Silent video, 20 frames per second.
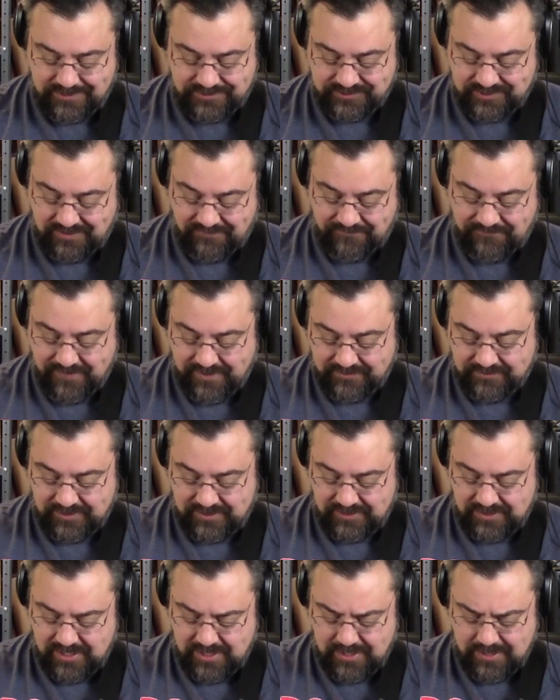doesn't affect
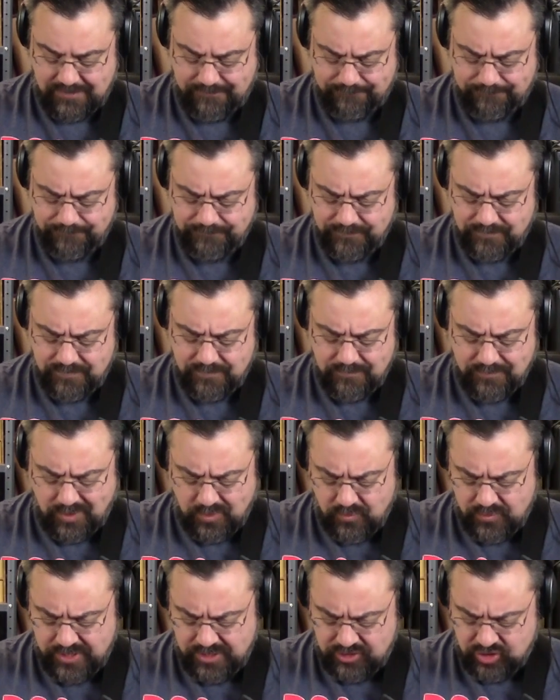it.
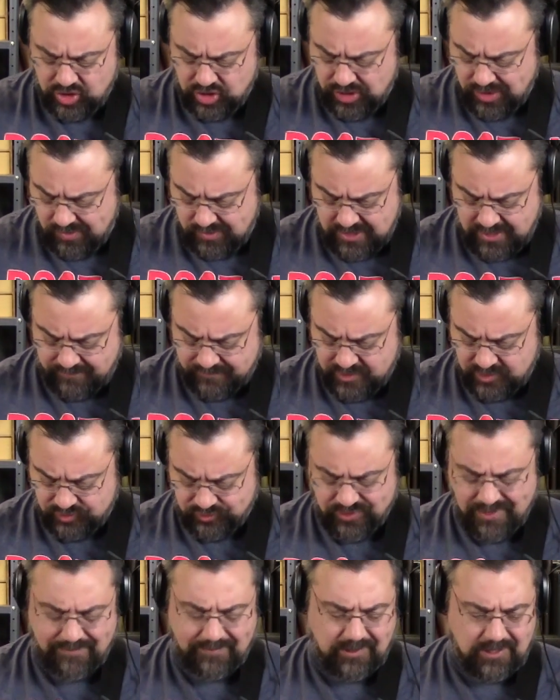But when it showed up, the
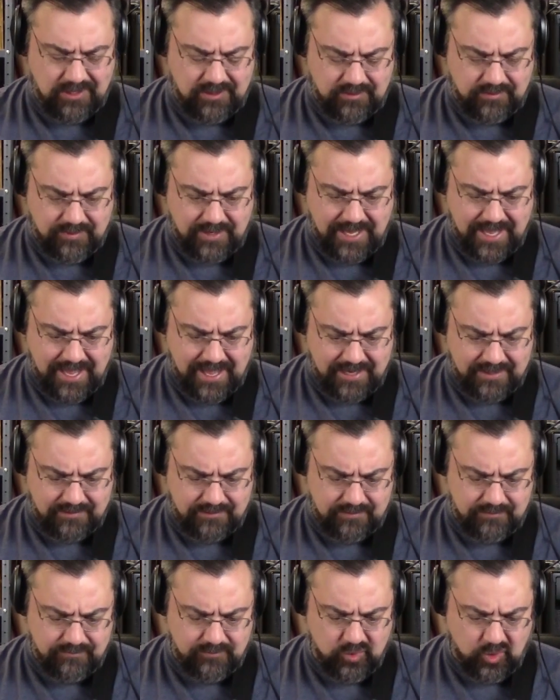tremolo
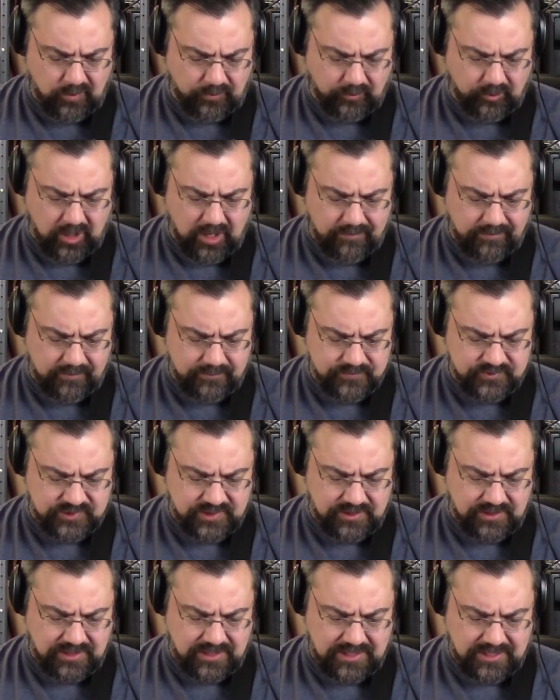had more problems
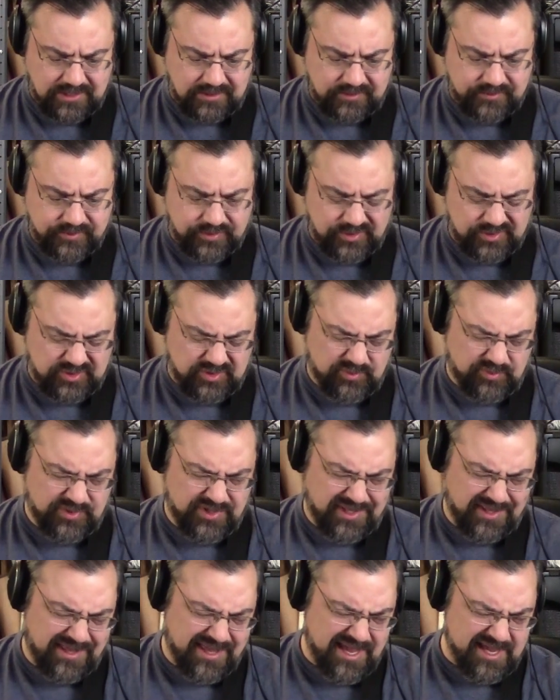than he had alluded to,
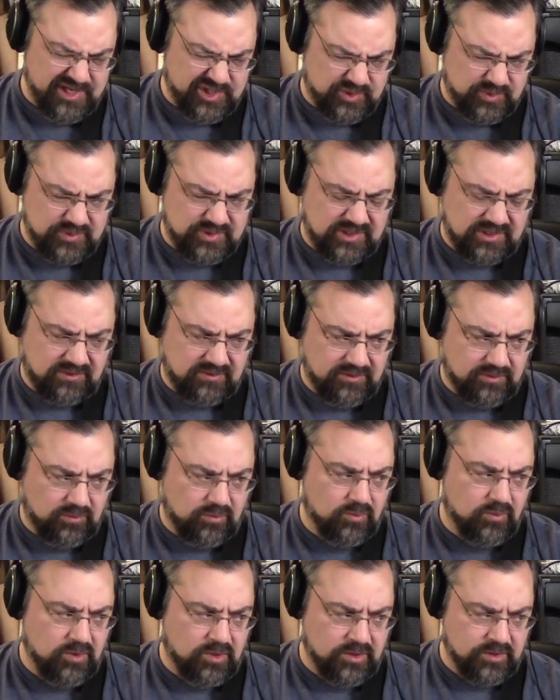and the case was a
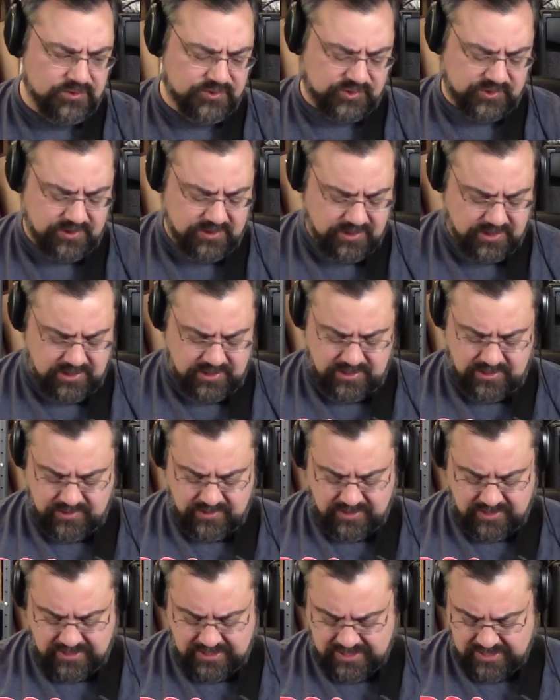little worse
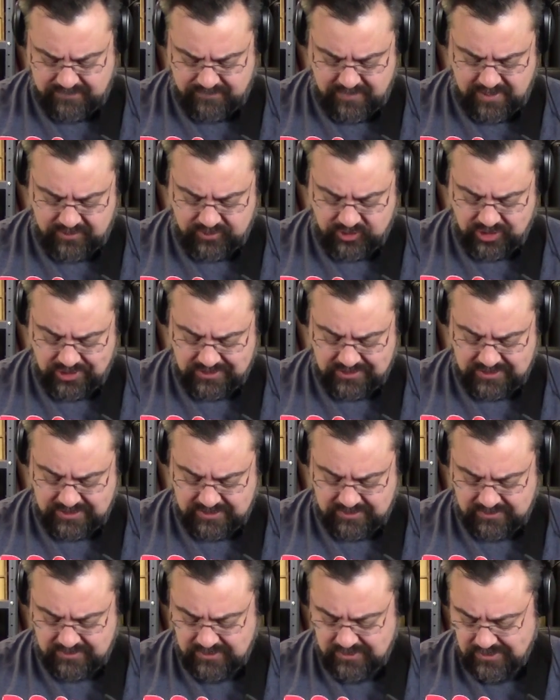than he had mentioned,
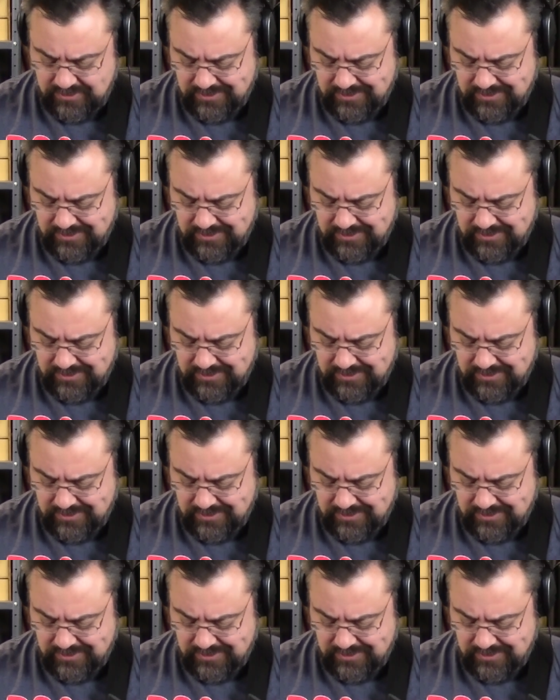and